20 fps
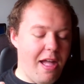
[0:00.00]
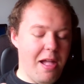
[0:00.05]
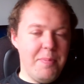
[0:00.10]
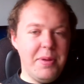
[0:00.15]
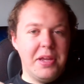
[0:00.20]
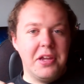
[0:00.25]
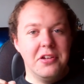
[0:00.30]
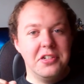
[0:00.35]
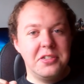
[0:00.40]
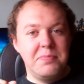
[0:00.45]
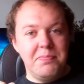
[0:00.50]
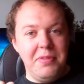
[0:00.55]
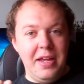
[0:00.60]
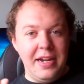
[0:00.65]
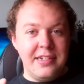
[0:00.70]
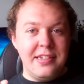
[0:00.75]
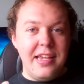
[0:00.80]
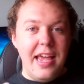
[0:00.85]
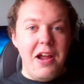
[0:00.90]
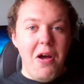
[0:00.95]
Because,
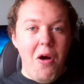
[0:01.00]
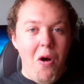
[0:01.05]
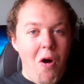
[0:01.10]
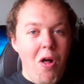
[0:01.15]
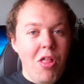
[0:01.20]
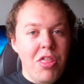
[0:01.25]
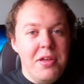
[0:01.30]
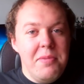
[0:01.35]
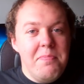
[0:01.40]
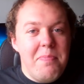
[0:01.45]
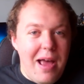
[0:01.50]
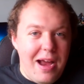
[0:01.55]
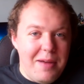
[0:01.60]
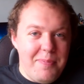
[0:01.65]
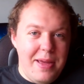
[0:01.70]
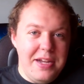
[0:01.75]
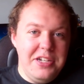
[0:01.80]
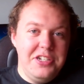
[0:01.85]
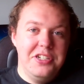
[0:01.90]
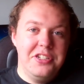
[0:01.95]
like I say, all the
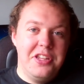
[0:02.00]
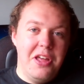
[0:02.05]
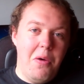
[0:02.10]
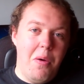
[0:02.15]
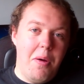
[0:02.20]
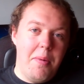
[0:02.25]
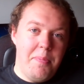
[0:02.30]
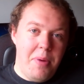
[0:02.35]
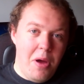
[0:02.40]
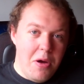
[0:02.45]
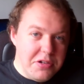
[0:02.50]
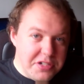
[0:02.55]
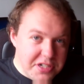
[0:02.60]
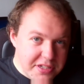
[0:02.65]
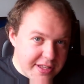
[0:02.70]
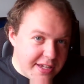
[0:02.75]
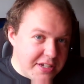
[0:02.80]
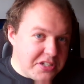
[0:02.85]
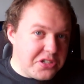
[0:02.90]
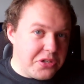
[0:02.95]
backbenchers that are
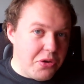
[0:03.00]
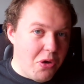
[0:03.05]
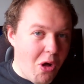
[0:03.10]
opposing this